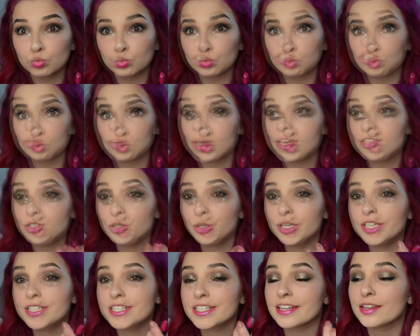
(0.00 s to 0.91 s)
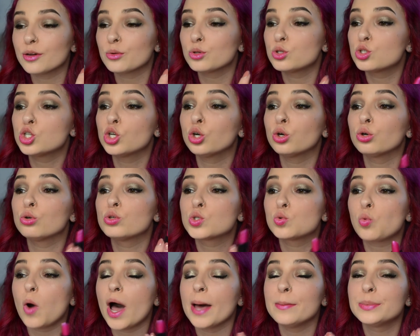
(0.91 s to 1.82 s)
So as you can see, that was two
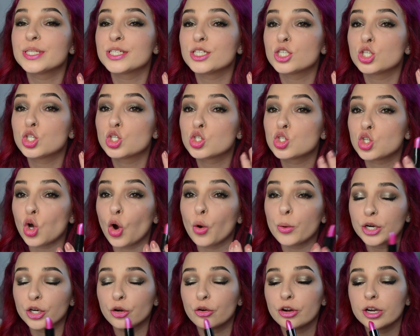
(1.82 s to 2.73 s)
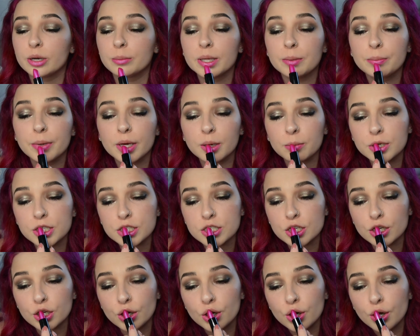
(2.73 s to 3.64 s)
swipes. It's so incredibly
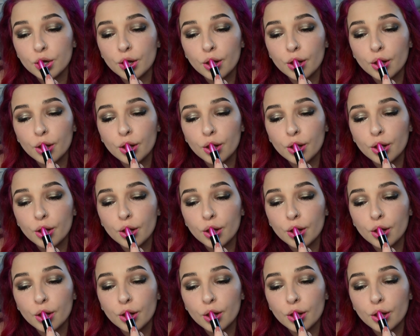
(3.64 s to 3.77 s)
pigmented,